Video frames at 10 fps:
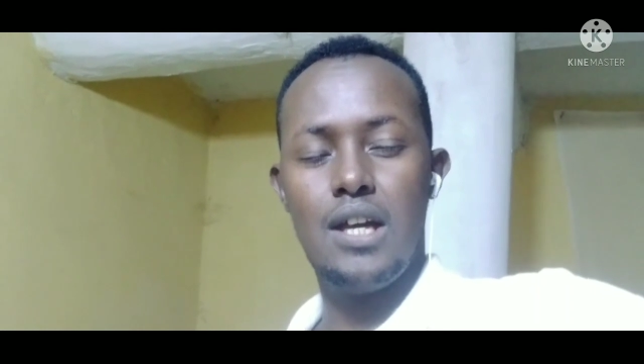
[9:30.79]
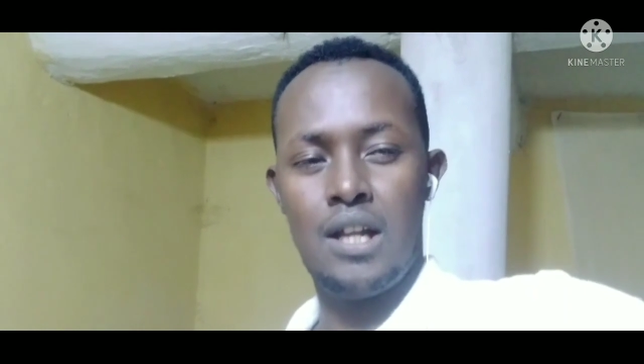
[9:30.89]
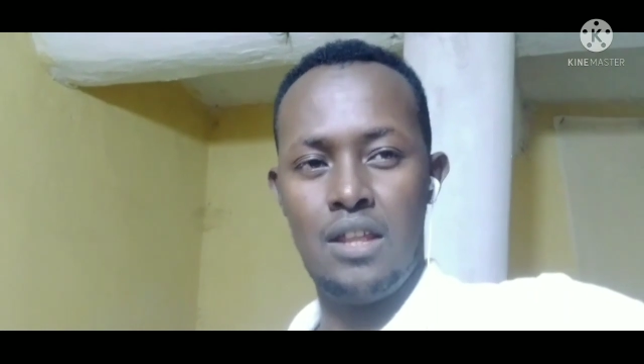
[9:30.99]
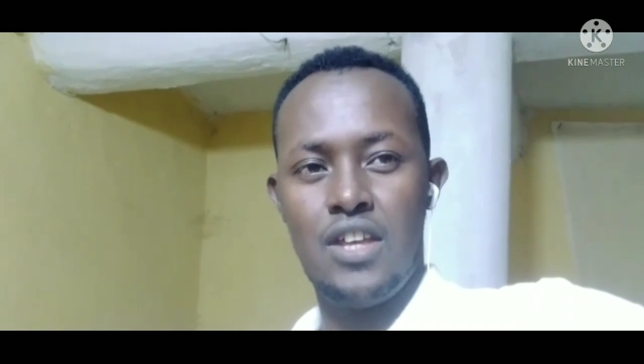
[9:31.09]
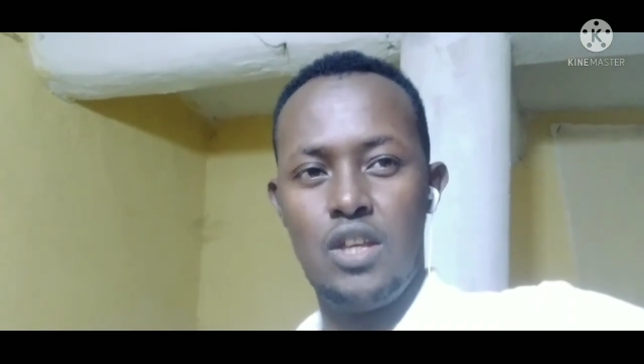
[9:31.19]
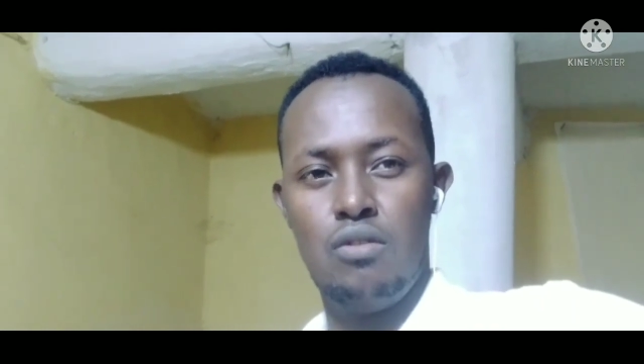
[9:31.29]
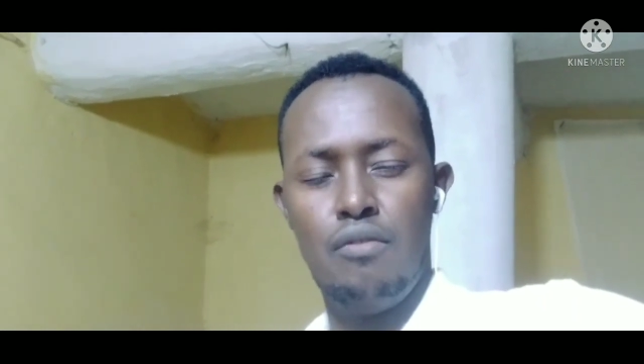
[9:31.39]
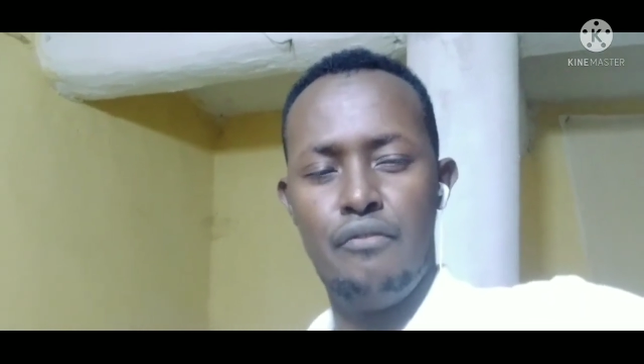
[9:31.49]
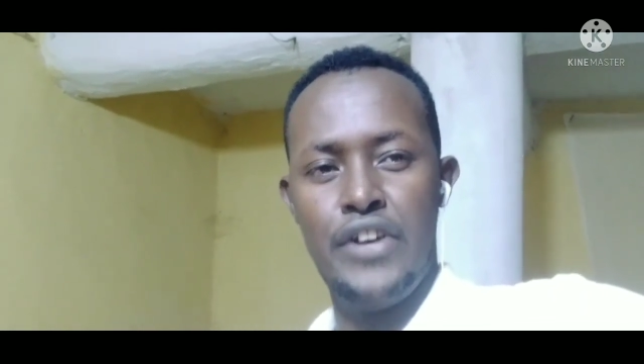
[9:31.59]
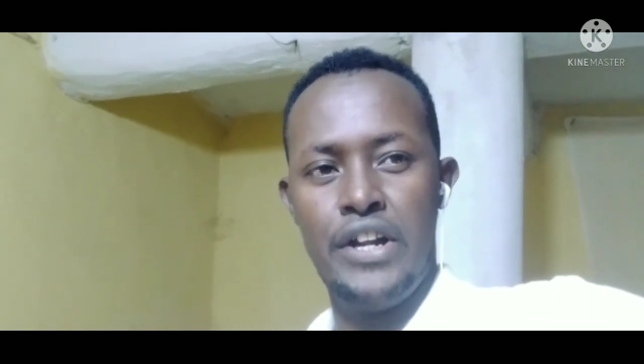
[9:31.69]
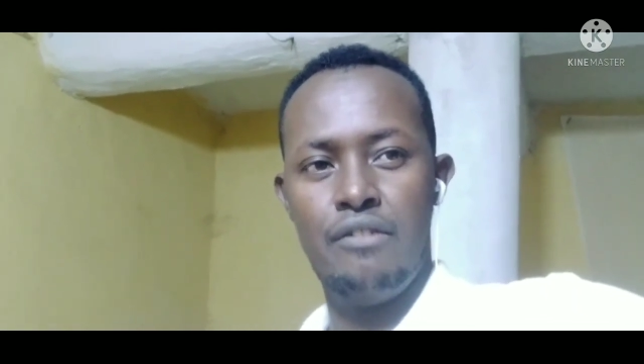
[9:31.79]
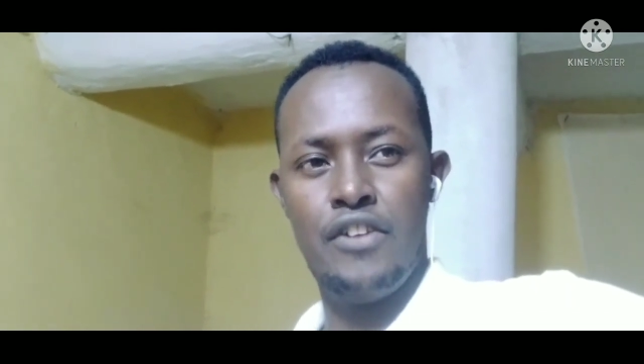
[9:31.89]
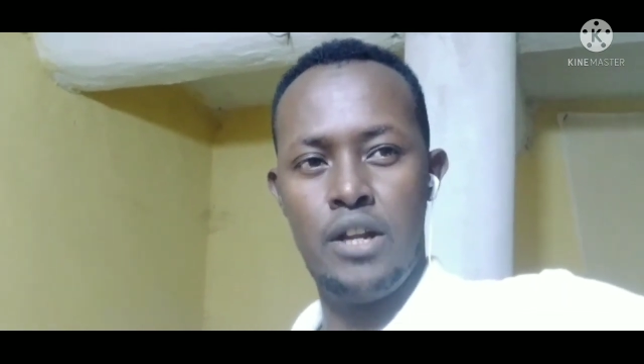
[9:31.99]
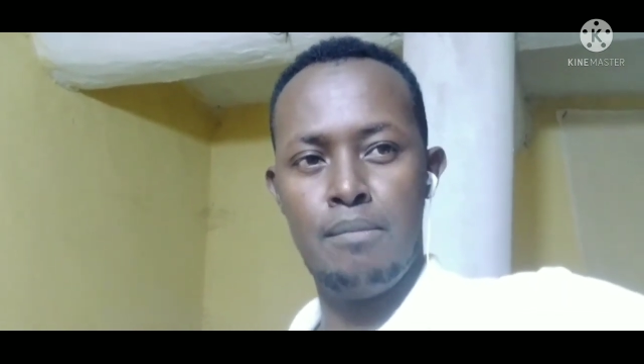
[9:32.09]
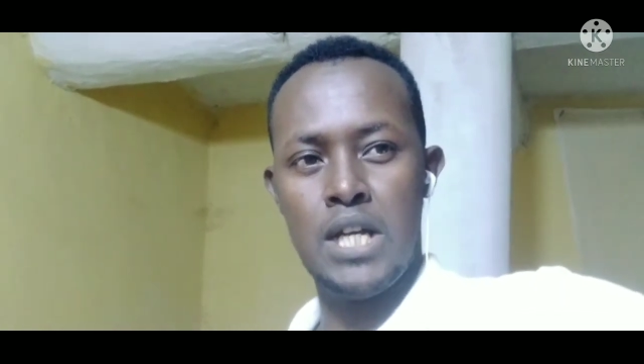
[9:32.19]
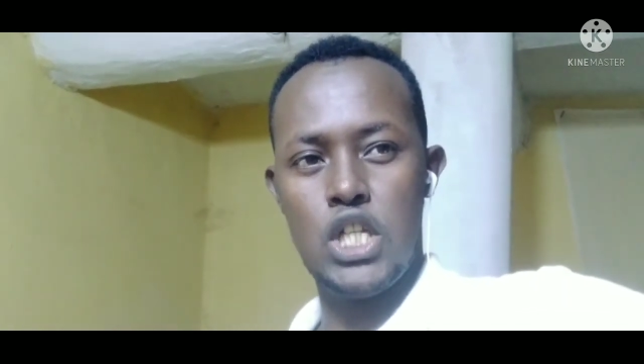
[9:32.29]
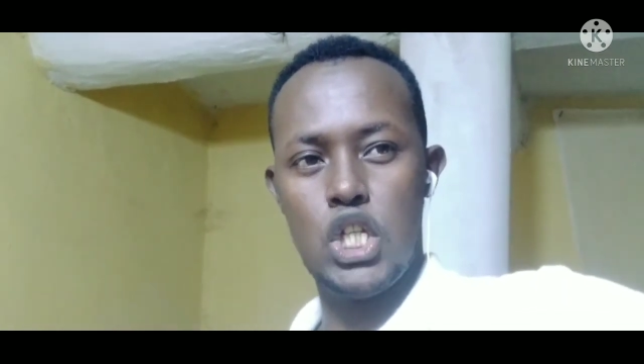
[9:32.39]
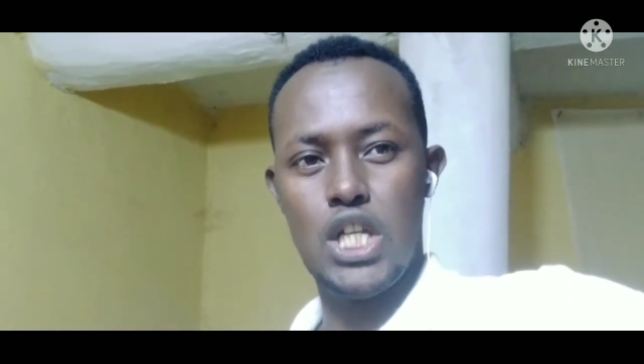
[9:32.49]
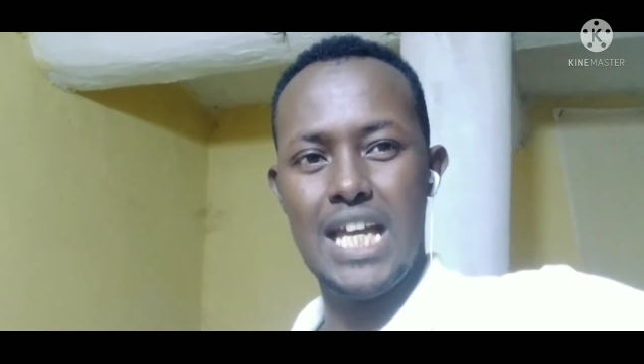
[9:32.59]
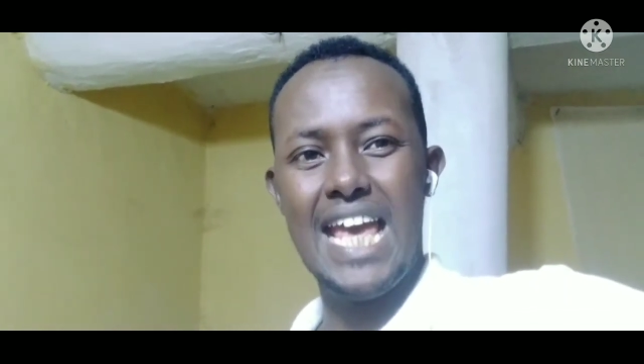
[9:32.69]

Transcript: and I thank you very, very much,